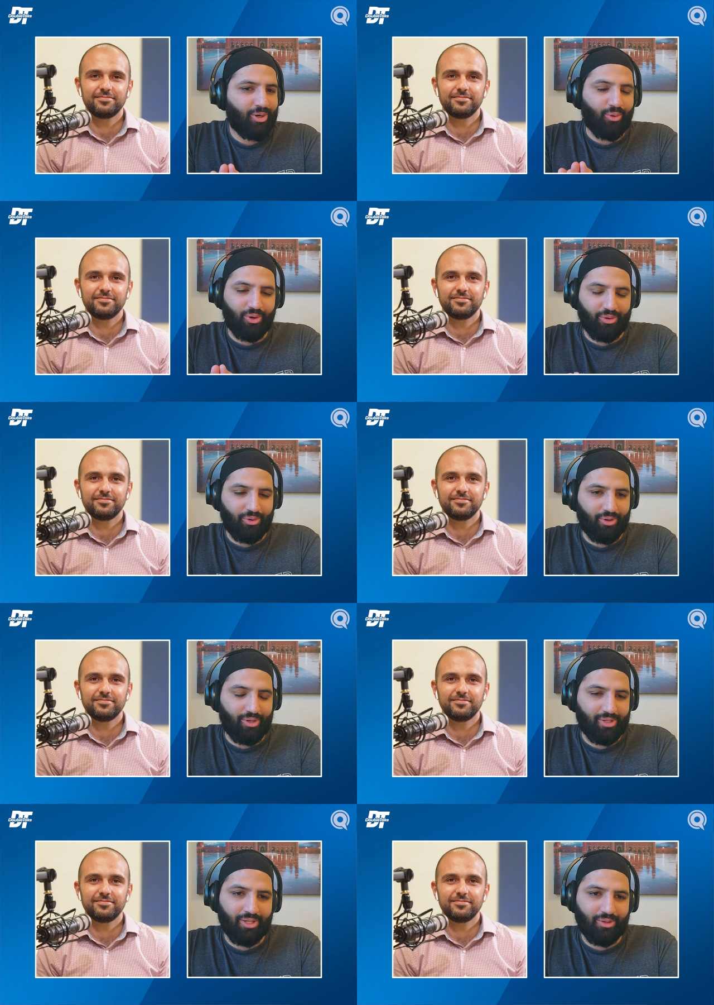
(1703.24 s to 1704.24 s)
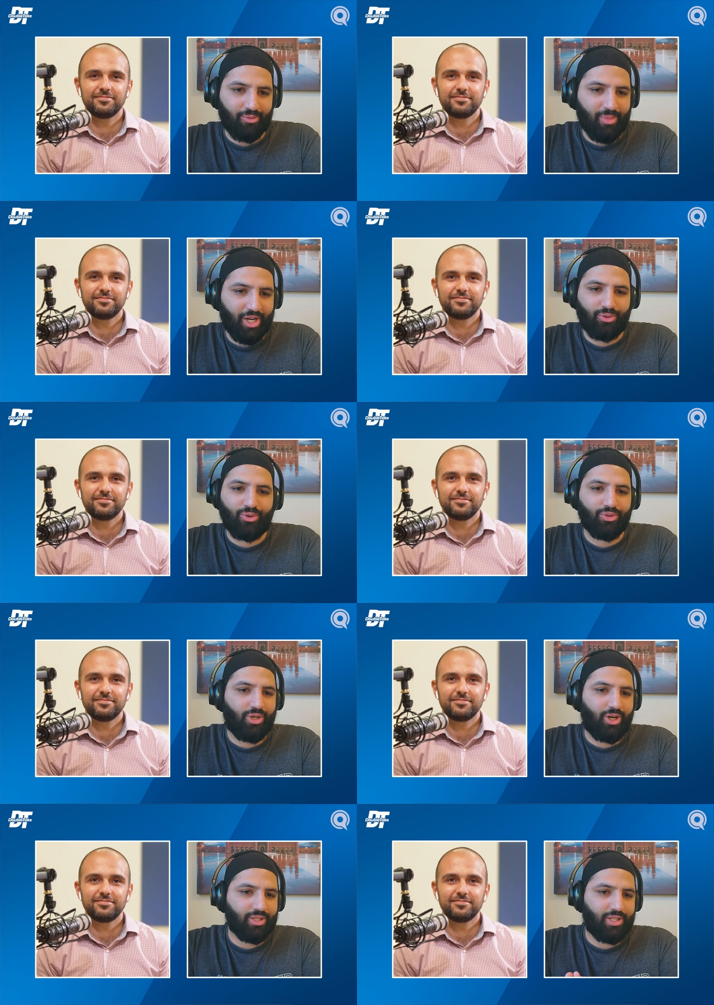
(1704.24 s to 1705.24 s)
Speaker 1: or, or, you know, medical
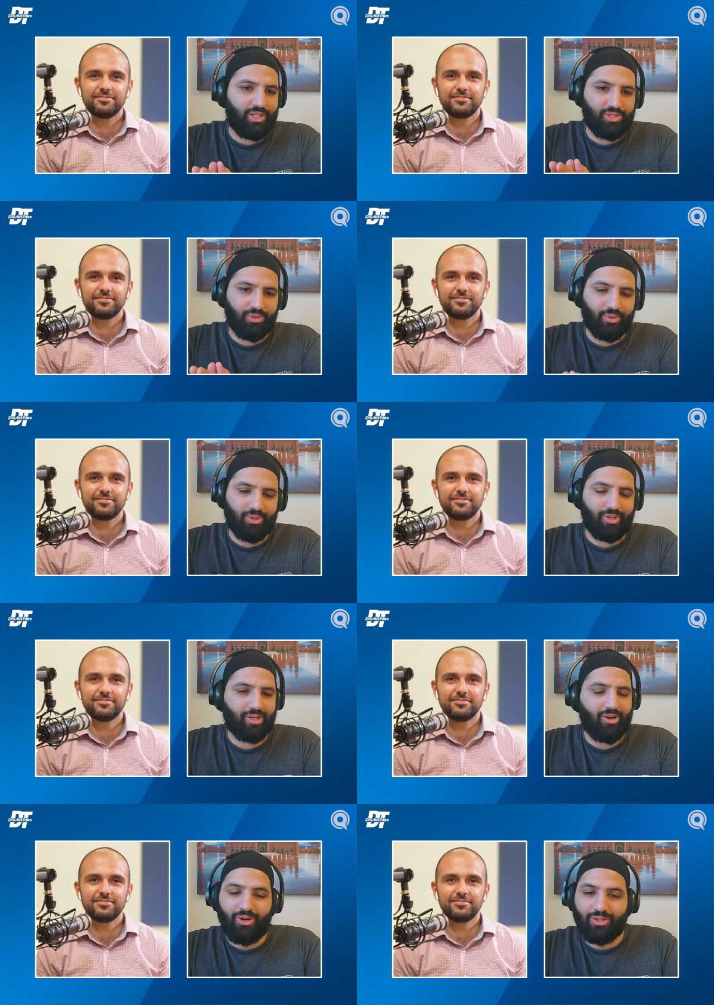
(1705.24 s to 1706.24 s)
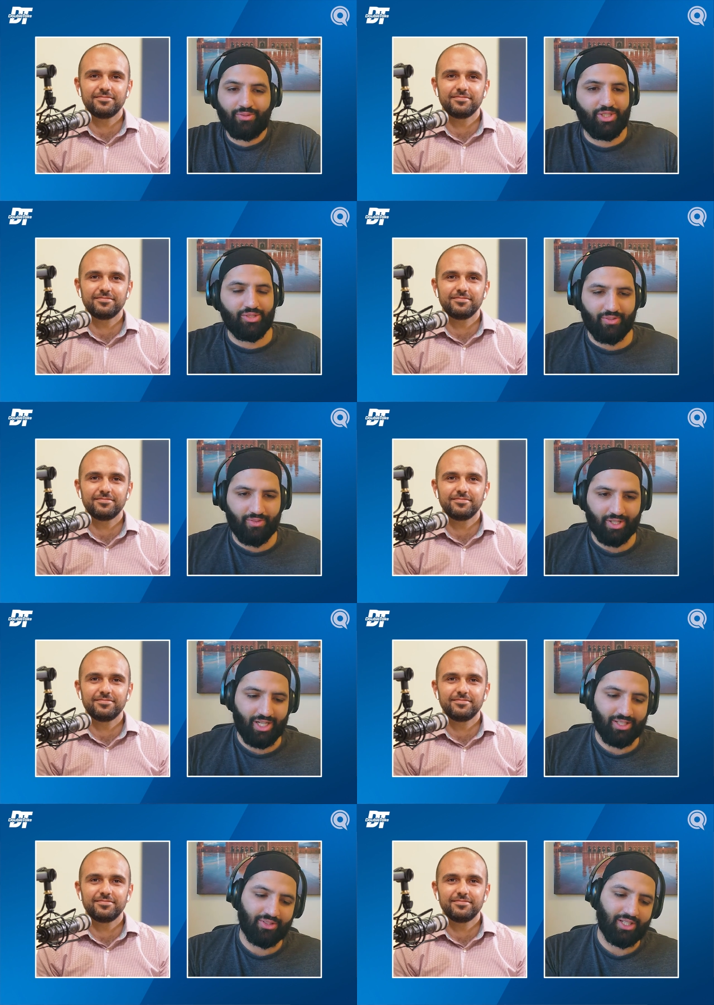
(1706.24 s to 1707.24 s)
knowledge or all of these different
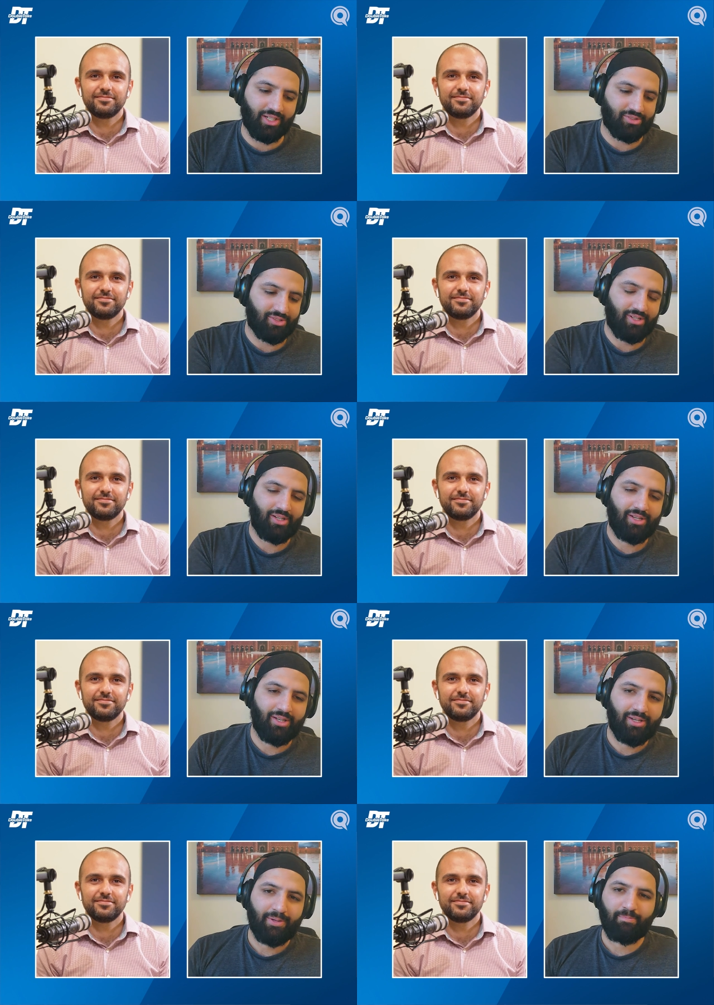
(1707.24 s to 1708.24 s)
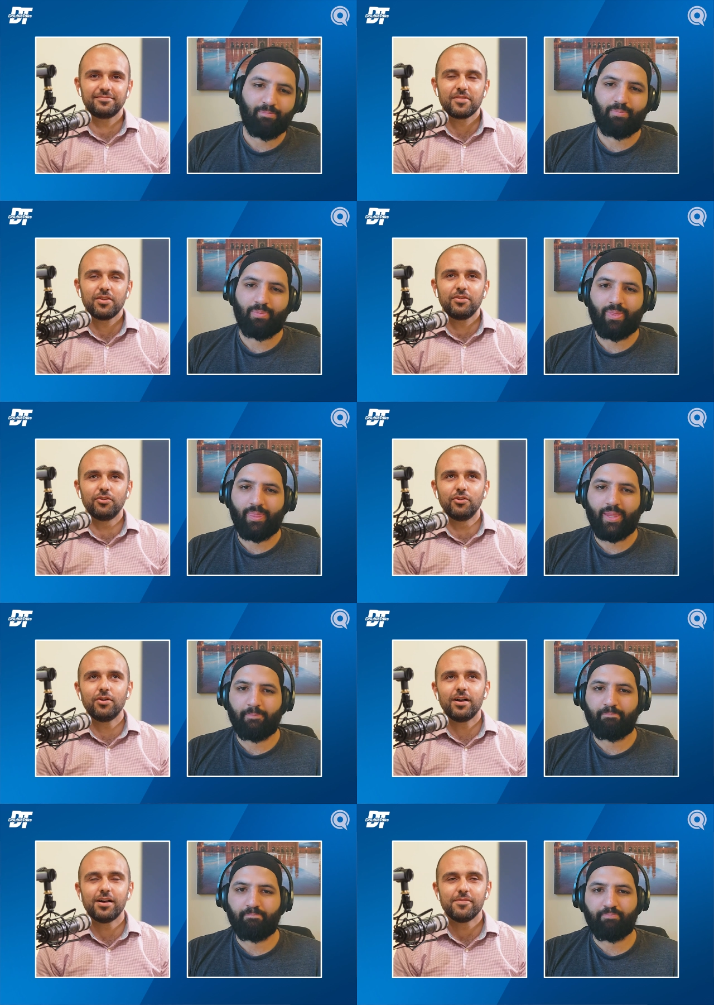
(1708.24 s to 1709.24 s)
kinds of things.
Speaker 2: You
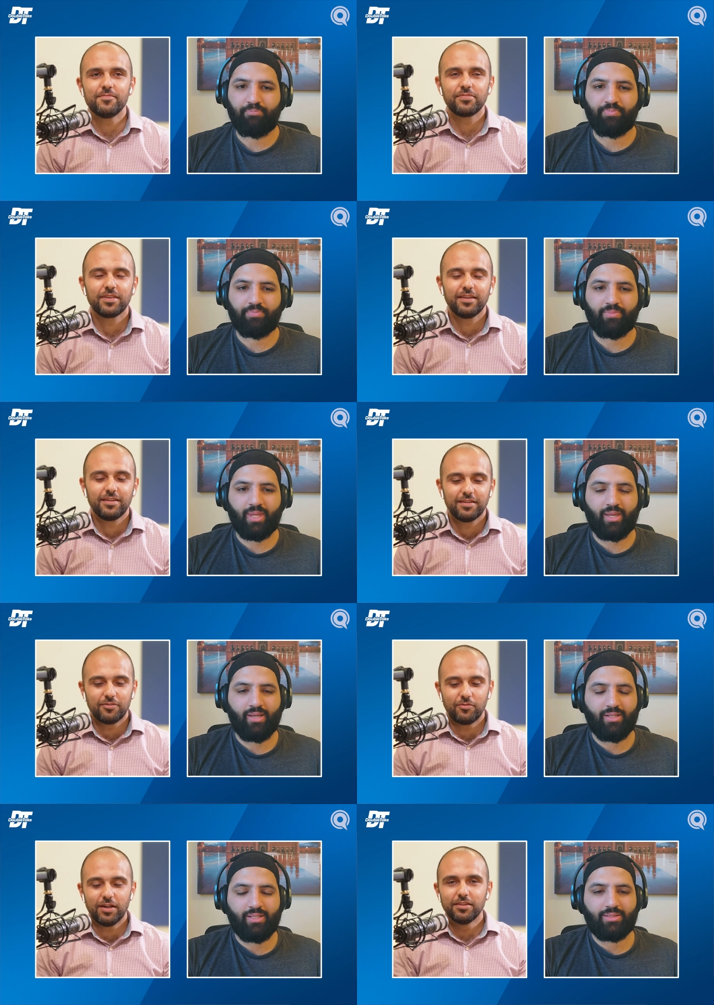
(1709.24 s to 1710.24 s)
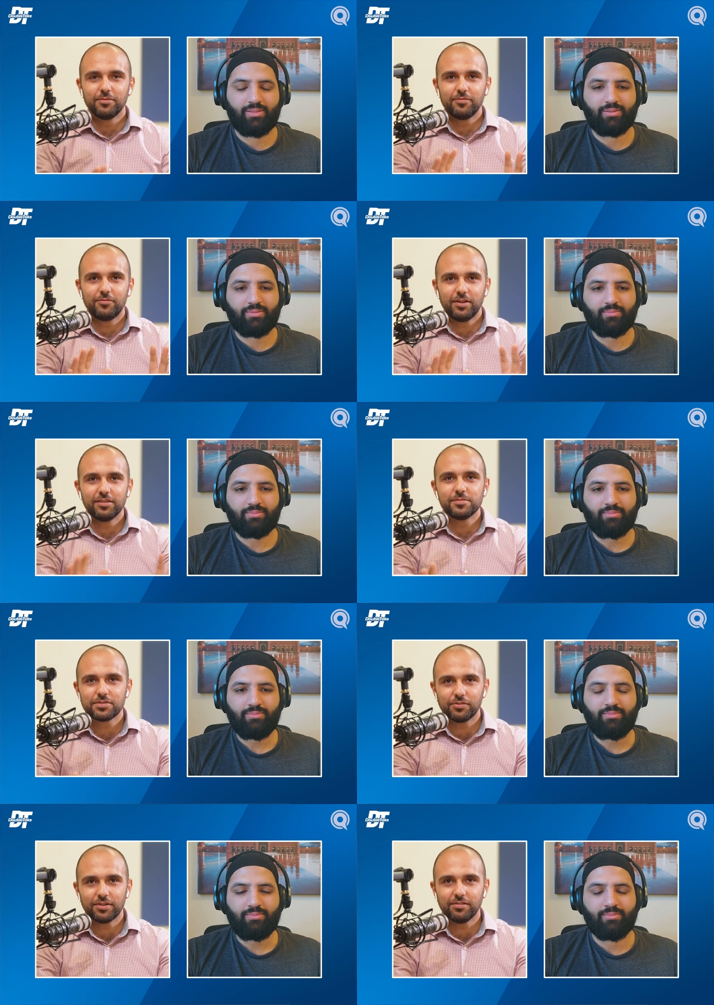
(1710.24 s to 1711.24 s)
know, um, random, random
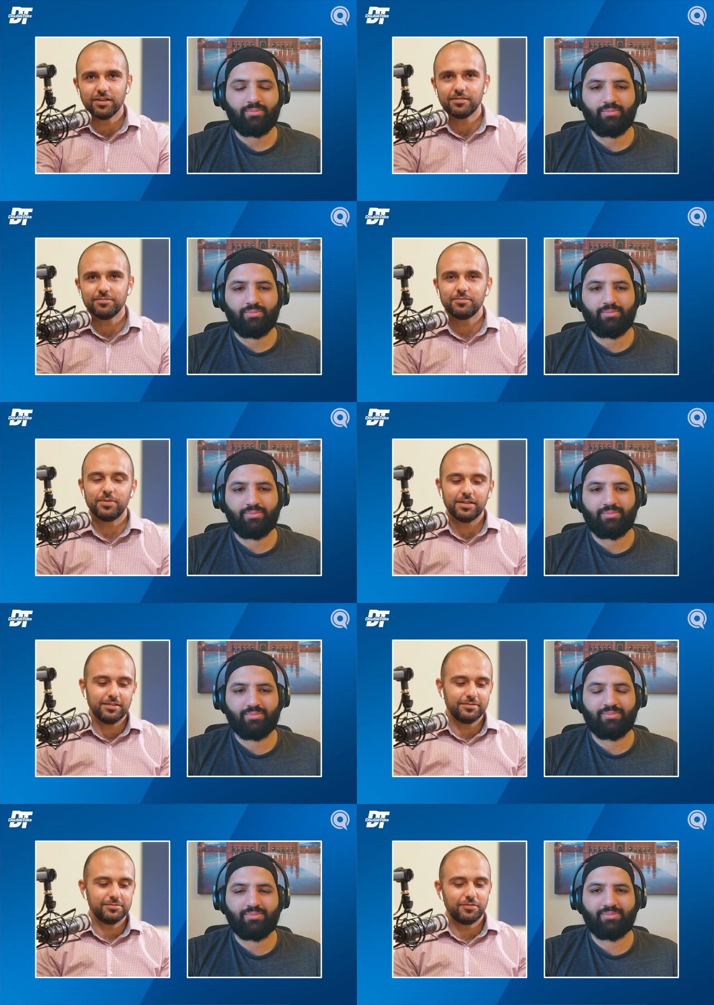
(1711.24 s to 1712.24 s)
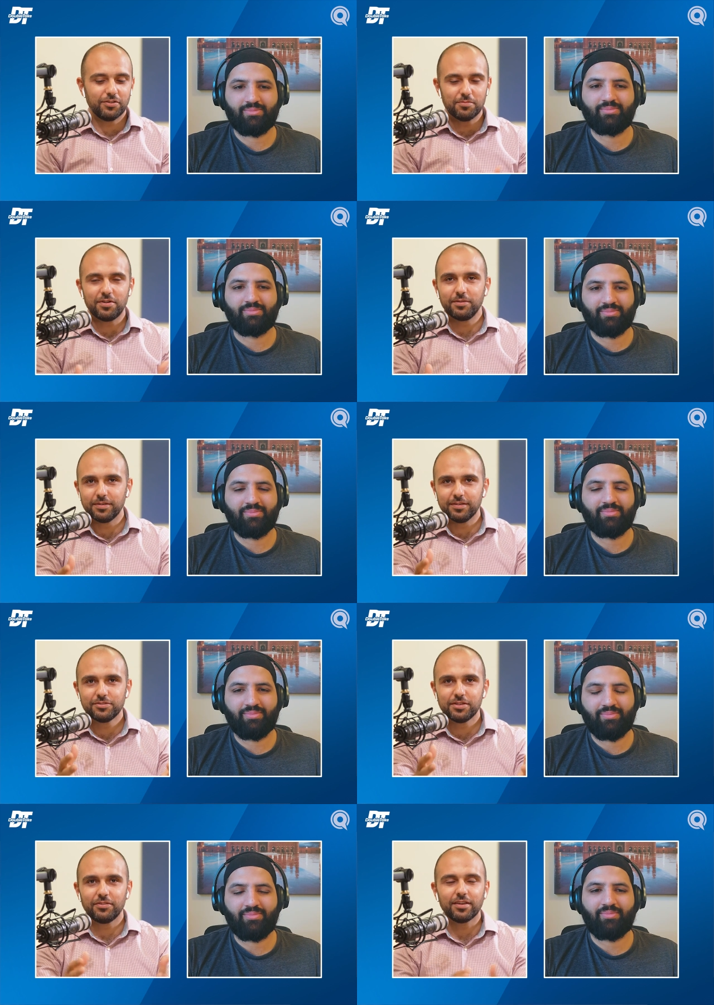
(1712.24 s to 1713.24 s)
story, right? But if you don't mind me
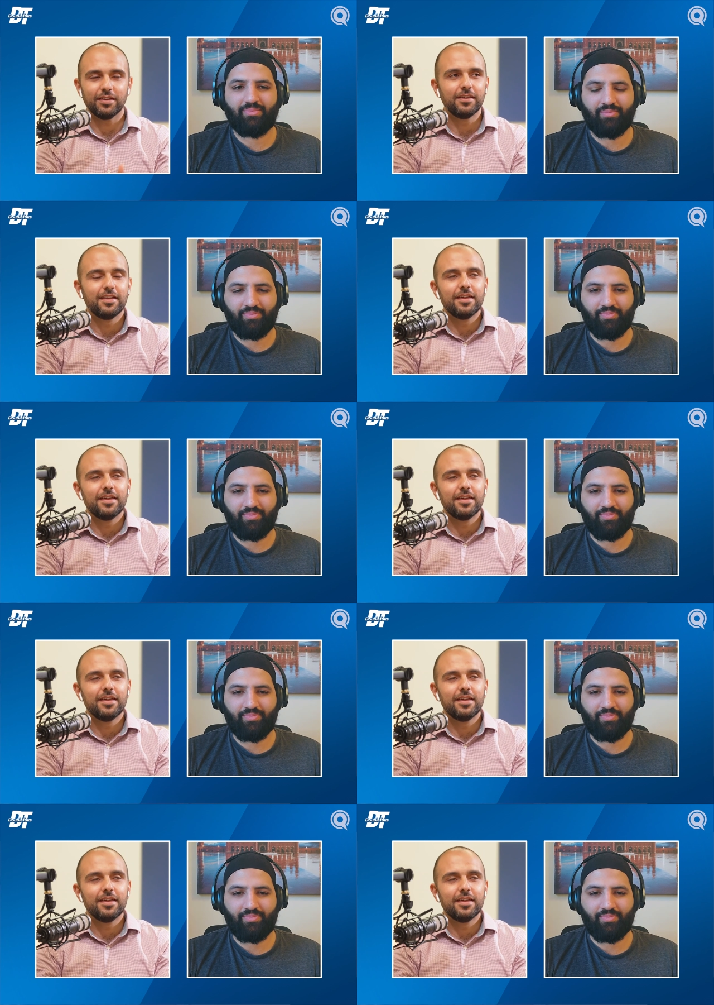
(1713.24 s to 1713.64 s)
sharing it,